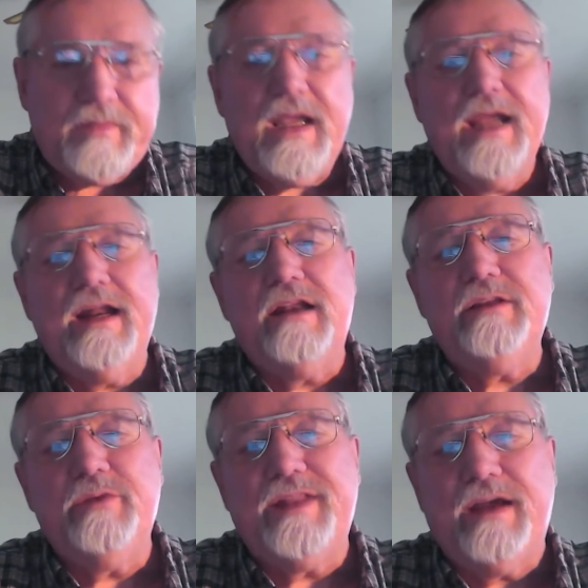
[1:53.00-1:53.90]
And I'll
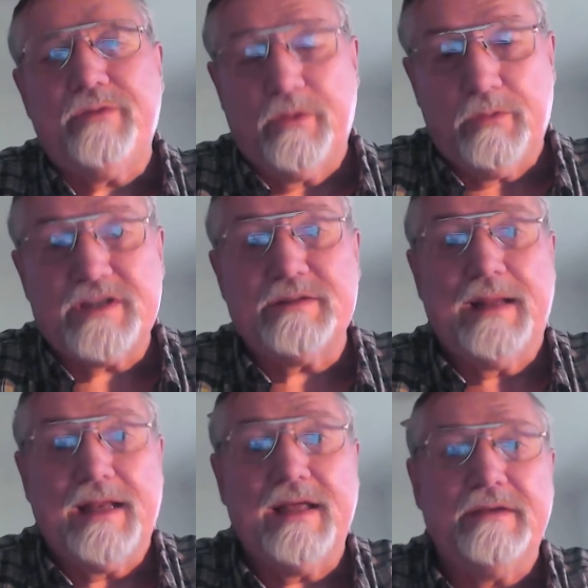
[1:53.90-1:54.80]
live with that for the rest of
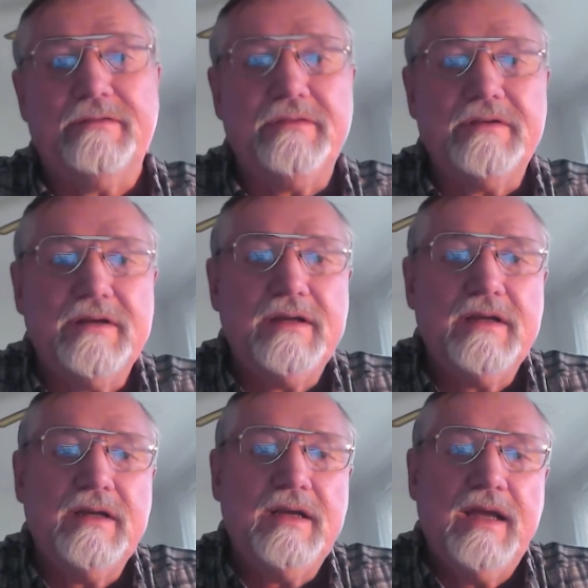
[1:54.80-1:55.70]
my life.
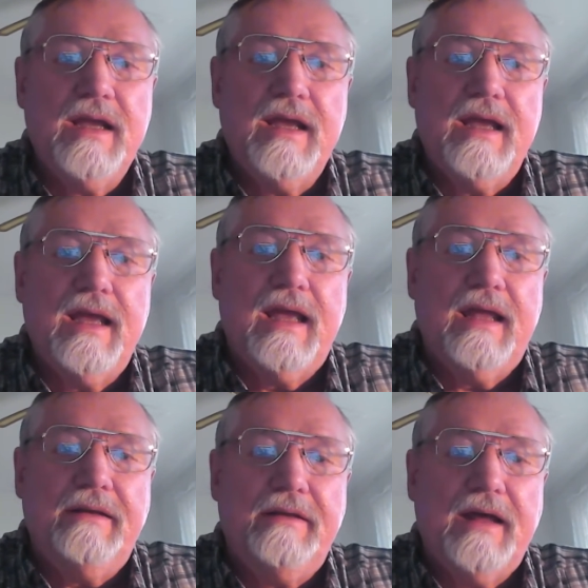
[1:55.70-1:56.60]

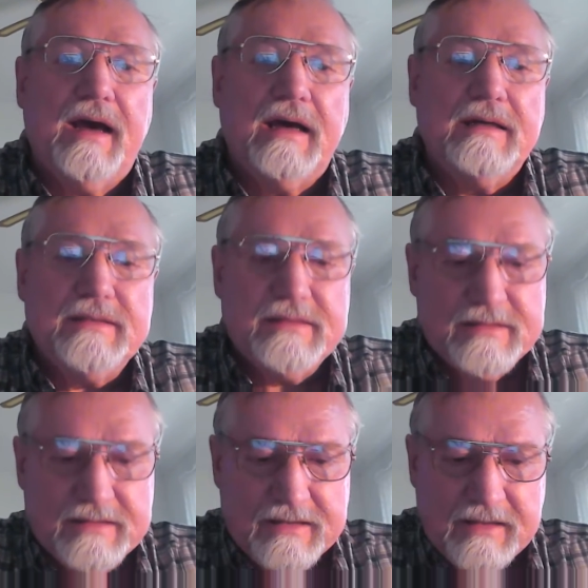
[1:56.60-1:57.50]
And
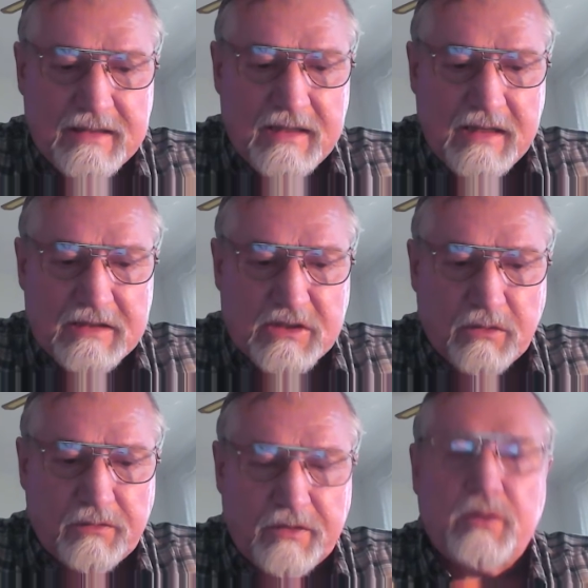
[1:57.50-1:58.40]

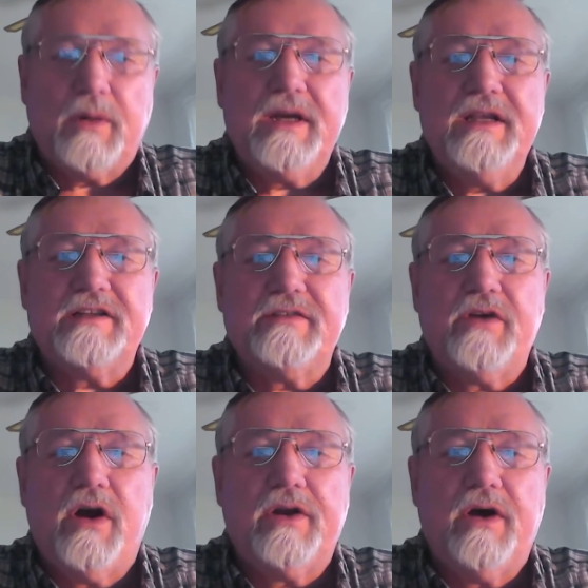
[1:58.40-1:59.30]
so the 20 years have
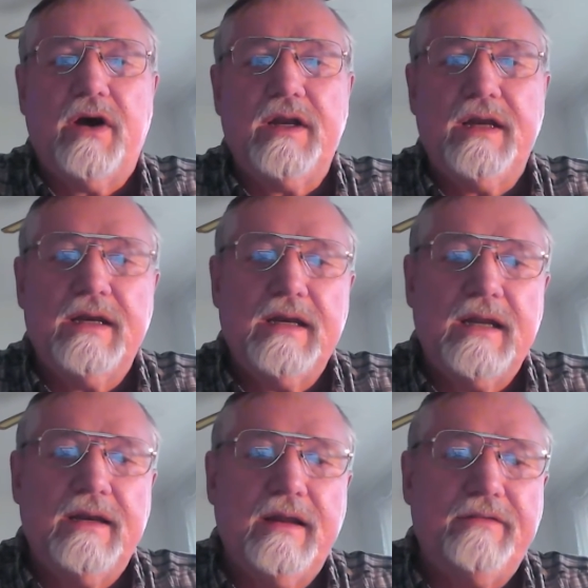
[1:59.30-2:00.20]
gone on,
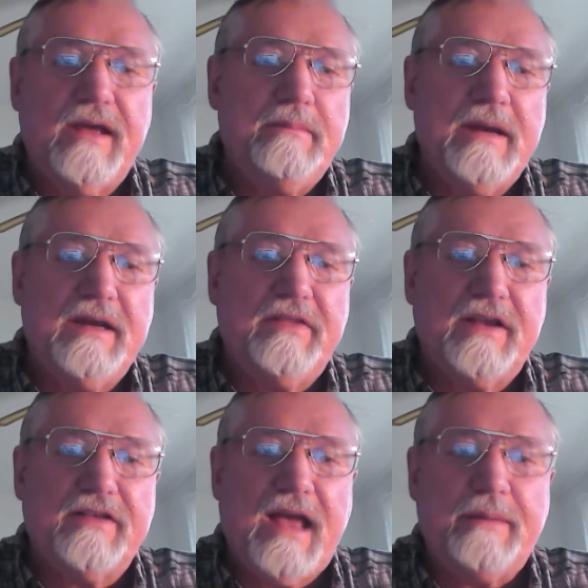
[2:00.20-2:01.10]
and I've had many
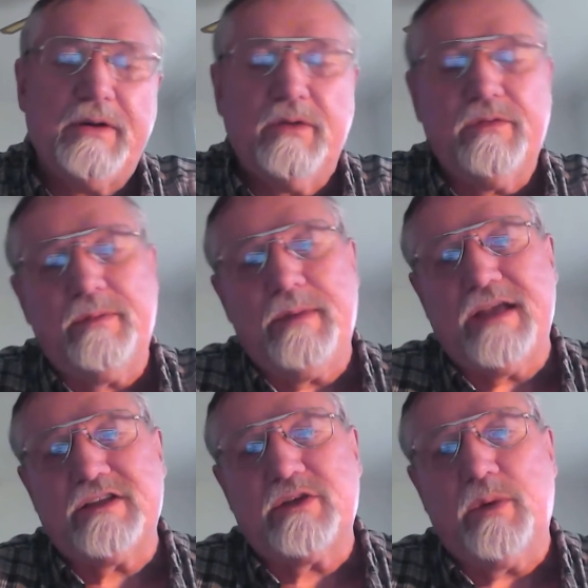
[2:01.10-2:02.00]
things happen over the
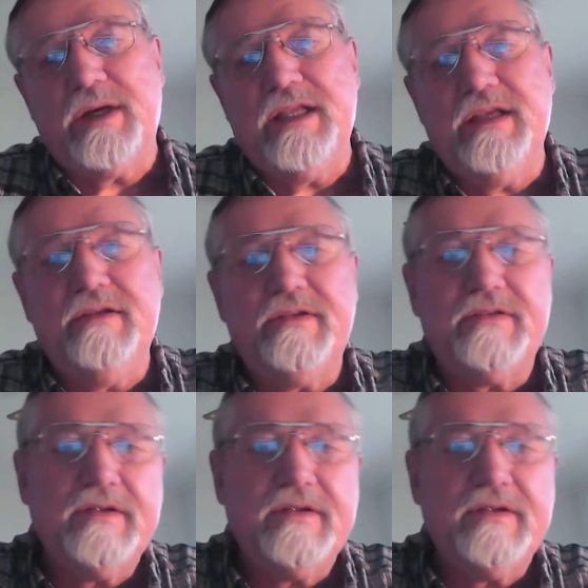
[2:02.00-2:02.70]
past 20 years.